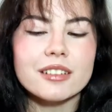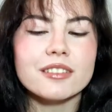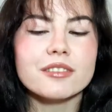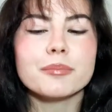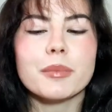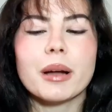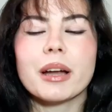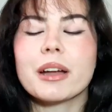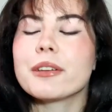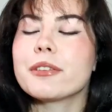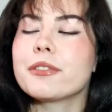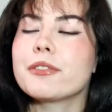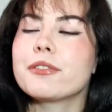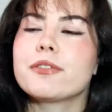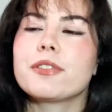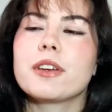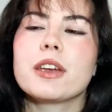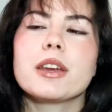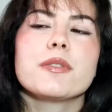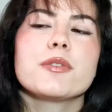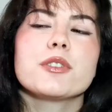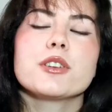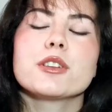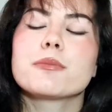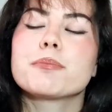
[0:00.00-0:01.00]
of my
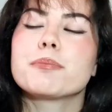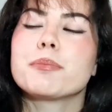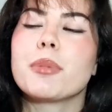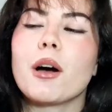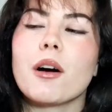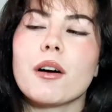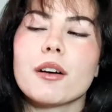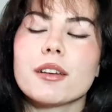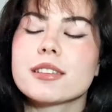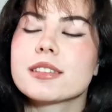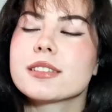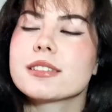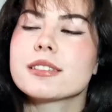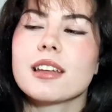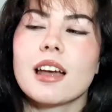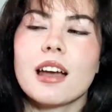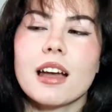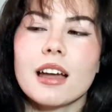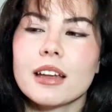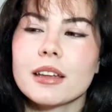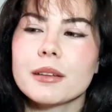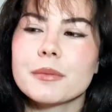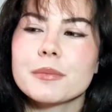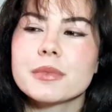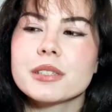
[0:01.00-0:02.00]
favorite
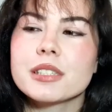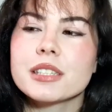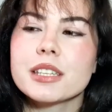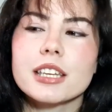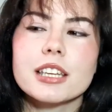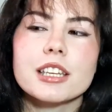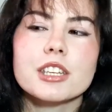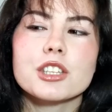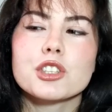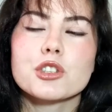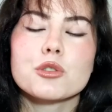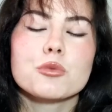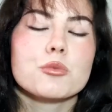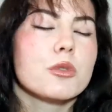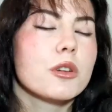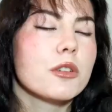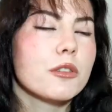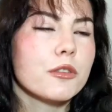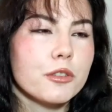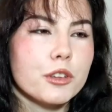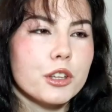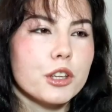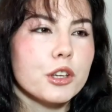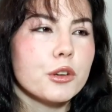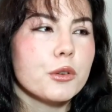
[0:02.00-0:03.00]
pastimes is
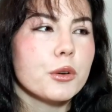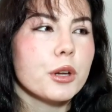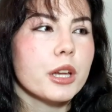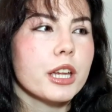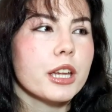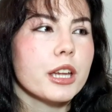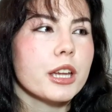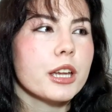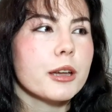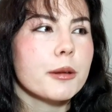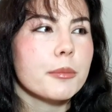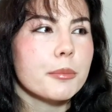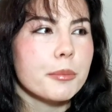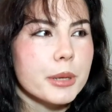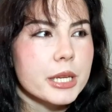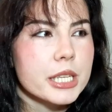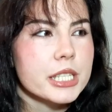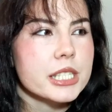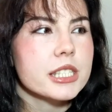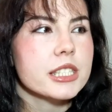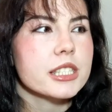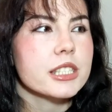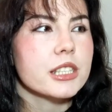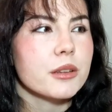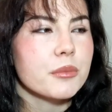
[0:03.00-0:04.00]
reviewing
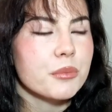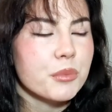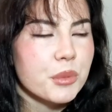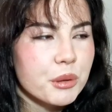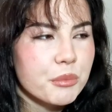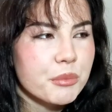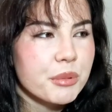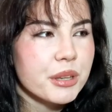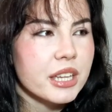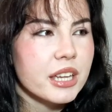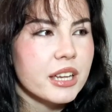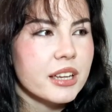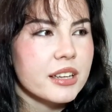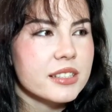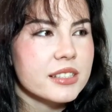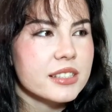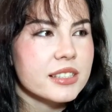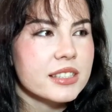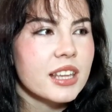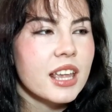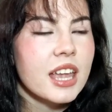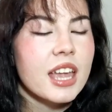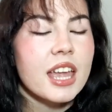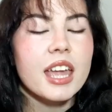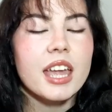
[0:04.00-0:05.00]
Miss
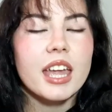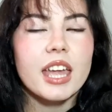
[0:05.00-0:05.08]
Namibia's